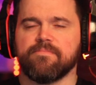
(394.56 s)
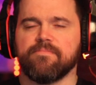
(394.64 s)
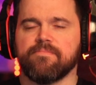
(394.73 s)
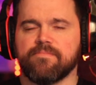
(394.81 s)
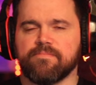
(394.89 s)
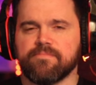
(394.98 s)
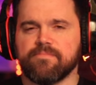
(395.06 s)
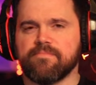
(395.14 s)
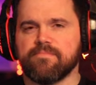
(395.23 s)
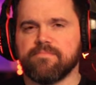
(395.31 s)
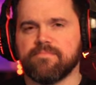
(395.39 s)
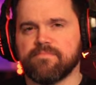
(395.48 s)

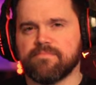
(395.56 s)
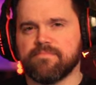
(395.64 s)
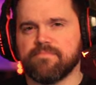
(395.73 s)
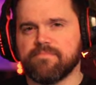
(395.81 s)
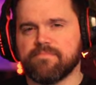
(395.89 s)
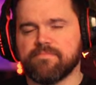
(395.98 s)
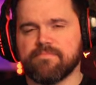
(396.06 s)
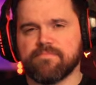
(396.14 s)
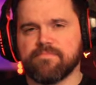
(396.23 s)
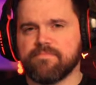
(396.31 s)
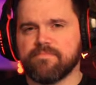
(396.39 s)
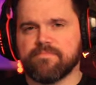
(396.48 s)

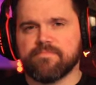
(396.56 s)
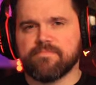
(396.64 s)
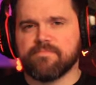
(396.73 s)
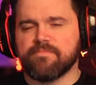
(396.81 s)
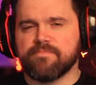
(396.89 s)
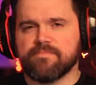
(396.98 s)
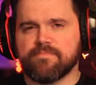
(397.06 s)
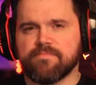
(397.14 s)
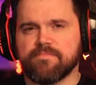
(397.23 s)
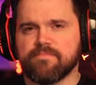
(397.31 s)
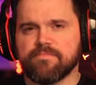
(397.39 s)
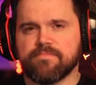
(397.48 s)

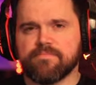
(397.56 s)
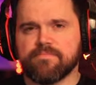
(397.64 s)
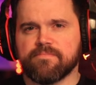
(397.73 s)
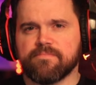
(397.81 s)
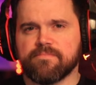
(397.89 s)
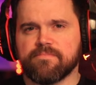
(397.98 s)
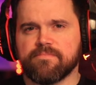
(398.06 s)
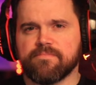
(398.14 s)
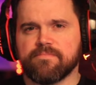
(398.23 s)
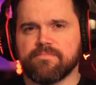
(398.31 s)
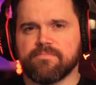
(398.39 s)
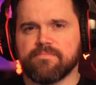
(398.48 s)

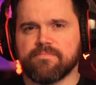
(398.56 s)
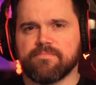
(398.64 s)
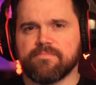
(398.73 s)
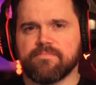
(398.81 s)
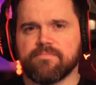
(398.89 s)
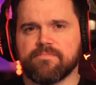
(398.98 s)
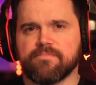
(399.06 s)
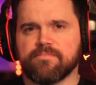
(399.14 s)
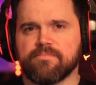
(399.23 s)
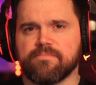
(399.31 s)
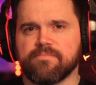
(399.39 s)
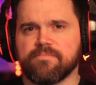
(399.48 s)

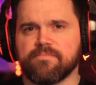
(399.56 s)
This person isn't speaking.